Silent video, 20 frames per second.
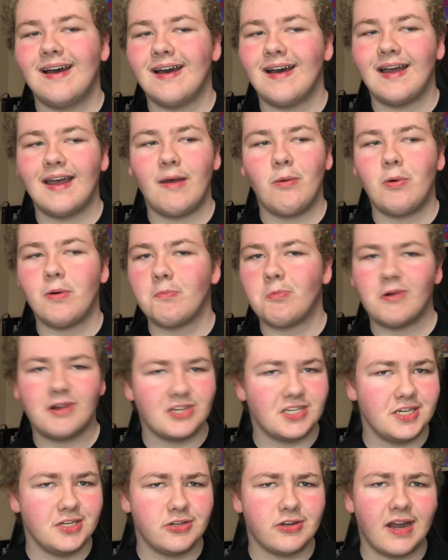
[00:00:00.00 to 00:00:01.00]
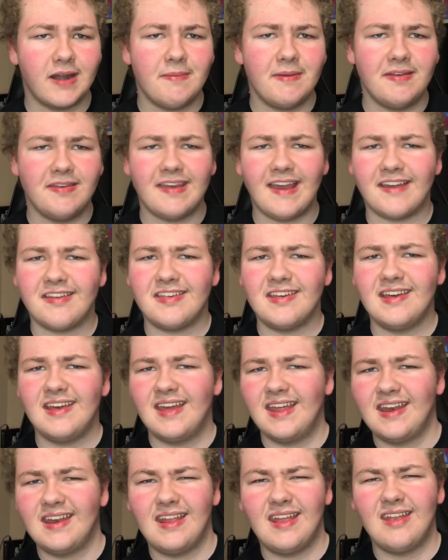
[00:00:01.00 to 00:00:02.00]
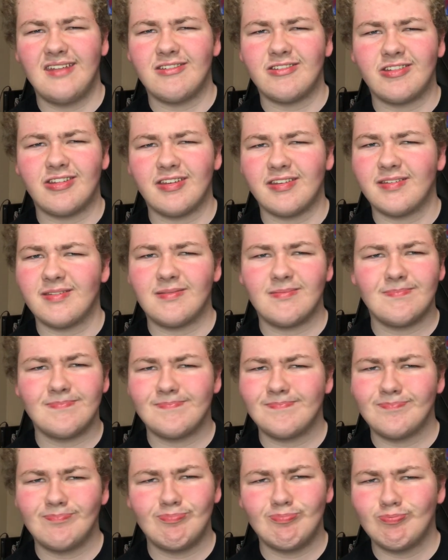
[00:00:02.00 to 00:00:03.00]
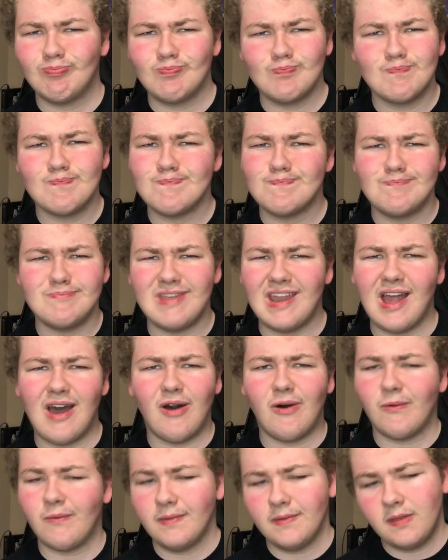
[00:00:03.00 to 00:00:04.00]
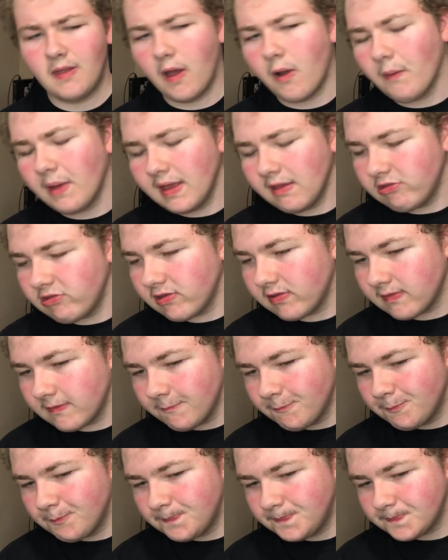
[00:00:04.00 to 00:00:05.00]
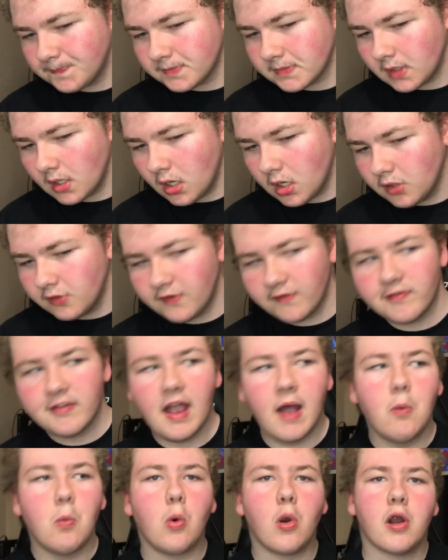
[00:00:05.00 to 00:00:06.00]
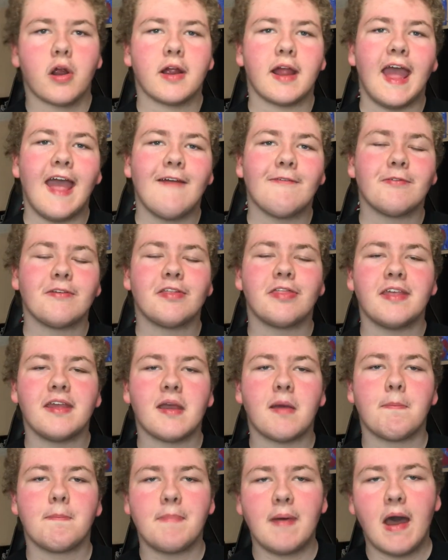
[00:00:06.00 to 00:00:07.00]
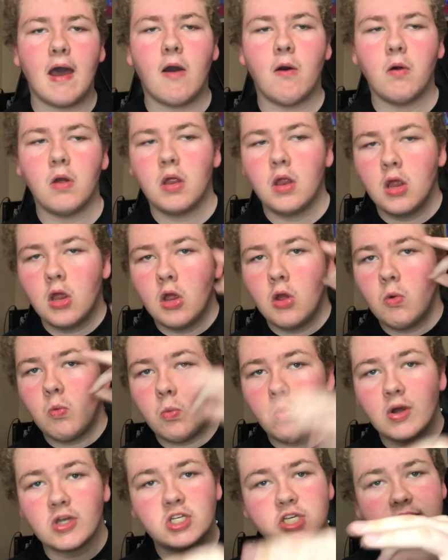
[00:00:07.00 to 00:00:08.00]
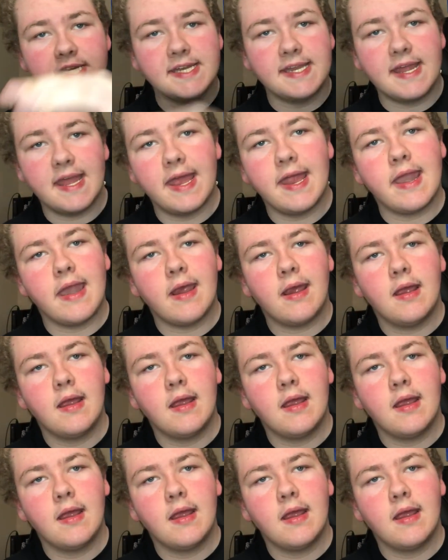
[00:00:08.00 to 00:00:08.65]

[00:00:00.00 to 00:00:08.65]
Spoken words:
at one point, she's trying to be sexy, and it's just, no, no. It just does not work. Everything about what she did